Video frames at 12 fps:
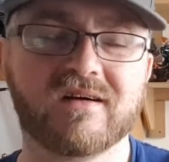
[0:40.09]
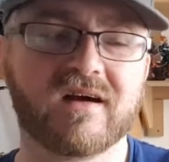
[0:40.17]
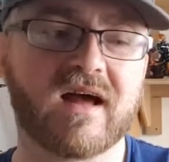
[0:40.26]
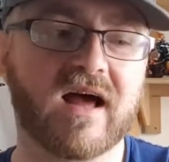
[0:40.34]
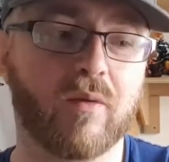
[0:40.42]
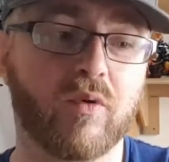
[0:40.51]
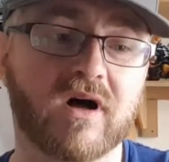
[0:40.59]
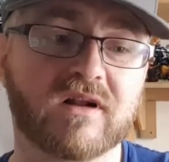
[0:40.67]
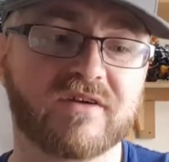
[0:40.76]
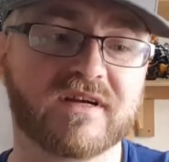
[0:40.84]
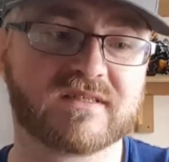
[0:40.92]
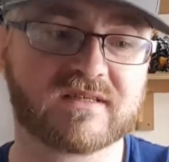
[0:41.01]
Uh,
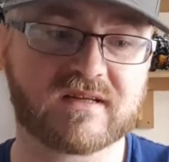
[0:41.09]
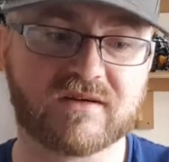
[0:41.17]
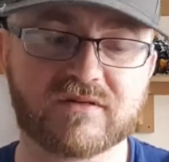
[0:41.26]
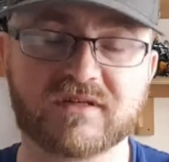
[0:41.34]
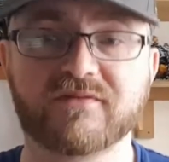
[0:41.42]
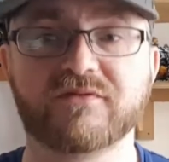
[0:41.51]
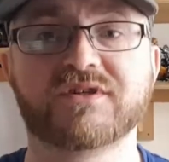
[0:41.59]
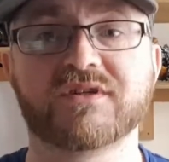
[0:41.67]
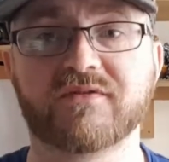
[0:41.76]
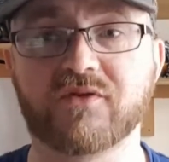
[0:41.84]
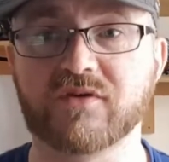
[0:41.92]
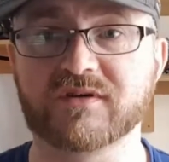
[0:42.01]
Walgreens exclusive, which
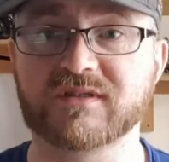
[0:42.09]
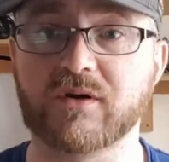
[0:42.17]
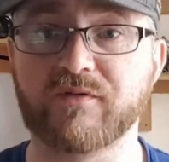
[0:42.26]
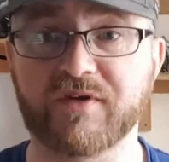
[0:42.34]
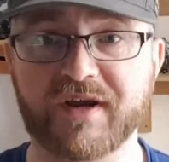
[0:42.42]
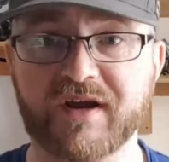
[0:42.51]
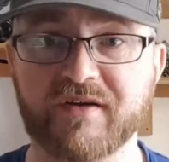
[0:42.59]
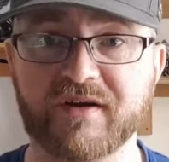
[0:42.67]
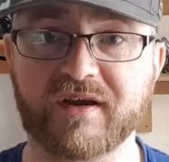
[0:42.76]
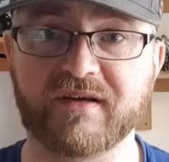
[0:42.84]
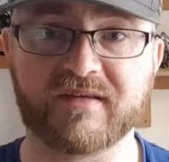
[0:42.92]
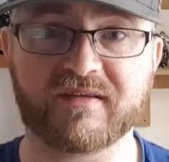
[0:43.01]
of course over here
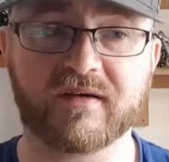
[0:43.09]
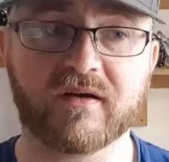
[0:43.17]
is